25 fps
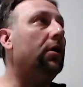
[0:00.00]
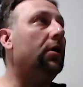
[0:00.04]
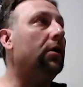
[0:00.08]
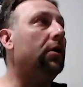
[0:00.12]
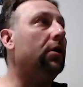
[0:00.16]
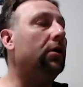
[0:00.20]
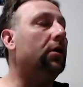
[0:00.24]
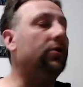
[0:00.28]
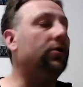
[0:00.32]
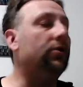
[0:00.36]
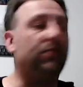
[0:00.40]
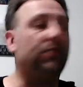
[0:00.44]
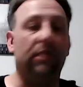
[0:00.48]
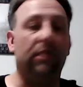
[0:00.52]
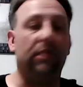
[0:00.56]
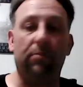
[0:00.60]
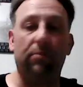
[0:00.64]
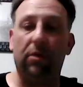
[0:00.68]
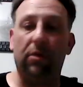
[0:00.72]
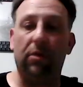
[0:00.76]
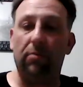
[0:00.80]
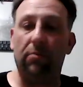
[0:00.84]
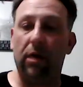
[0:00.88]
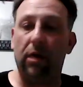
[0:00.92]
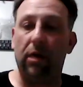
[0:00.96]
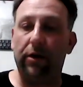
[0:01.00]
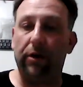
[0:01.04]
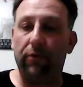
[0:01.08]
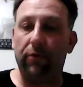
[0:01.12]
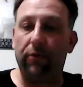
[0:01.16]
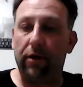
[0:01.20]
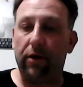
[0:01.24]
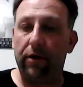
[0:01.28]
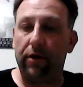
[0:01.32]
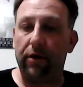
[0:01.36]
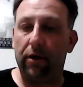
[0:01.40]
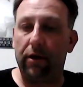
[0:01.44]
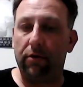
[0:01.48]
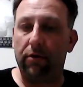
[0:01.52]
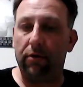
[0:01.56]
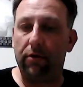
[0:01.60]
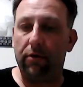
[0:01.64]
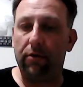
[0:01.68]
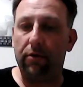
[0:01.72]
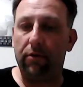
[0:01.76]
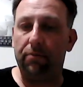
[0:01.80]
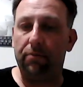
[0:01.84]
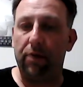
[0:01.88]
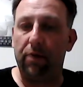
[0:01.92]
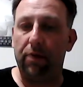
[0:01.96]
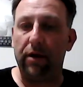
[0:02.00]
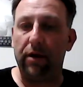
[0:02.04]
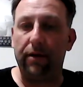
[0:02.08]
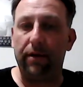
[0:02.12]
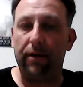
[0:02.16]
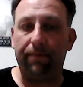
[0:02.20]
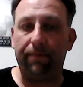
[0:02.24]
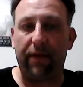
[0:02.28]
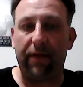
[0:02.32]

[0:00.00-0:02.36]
slipped my mind right now. But